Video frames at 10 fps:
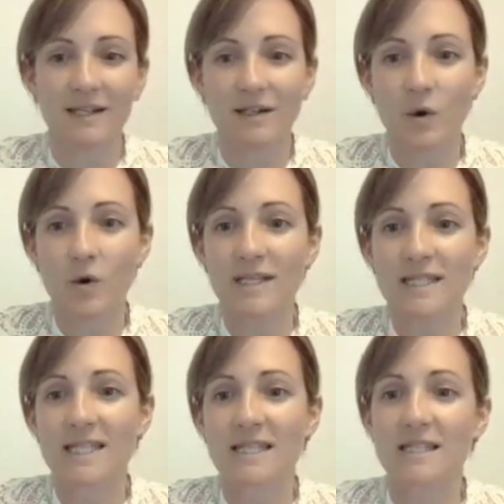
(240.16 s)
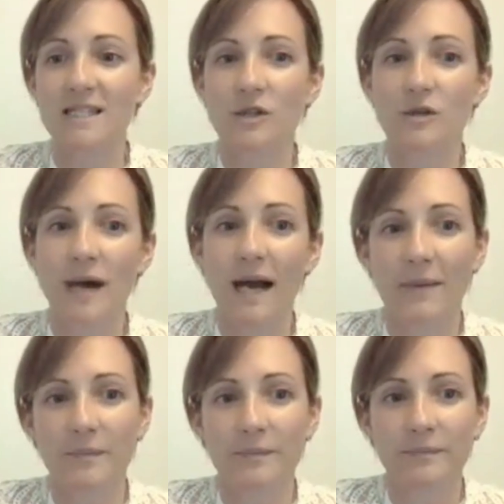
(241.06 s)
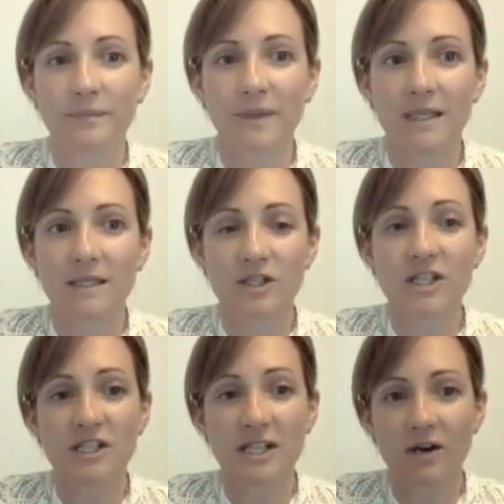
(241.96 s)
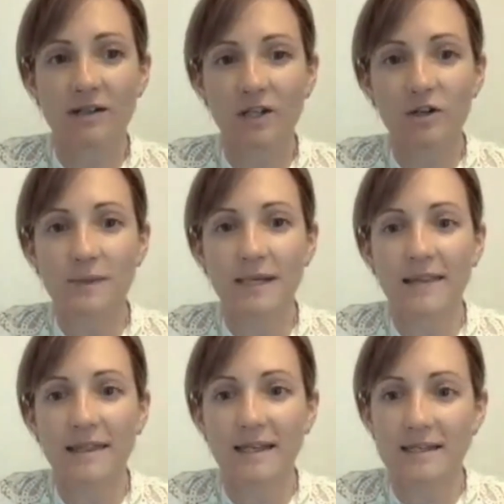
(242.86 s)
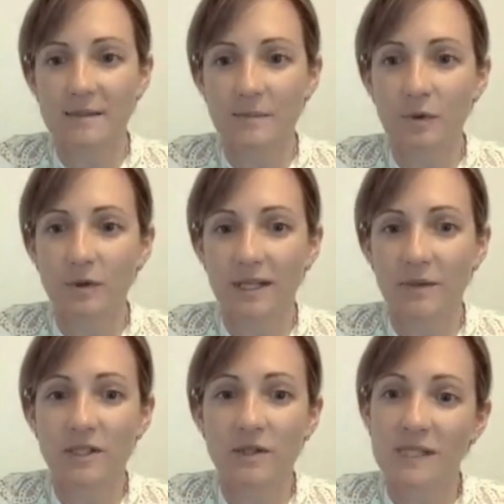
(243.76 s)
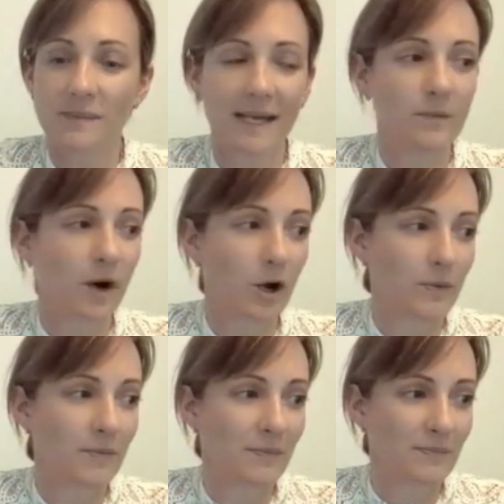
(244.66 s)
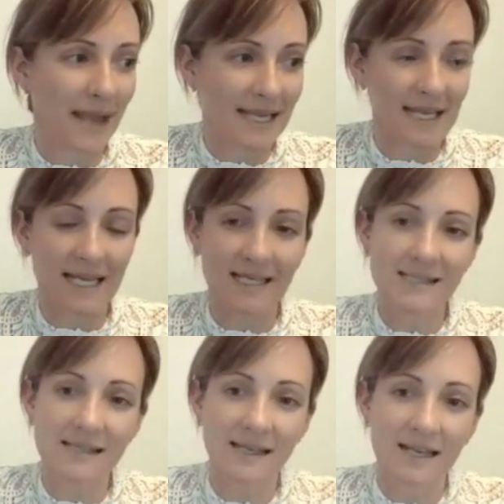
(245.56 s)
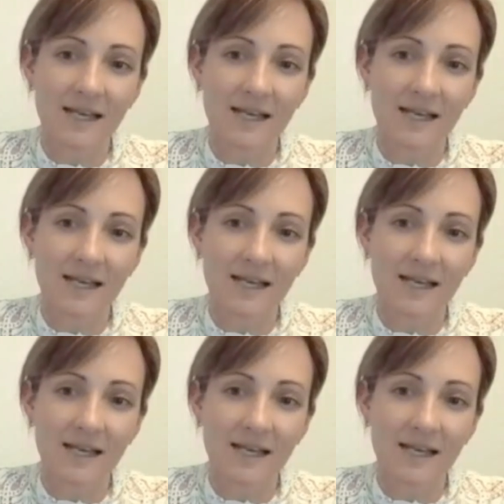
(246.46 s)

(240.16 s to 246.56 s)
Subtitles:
in order to just share a little bit, I think it's important that we do explain what open banking is.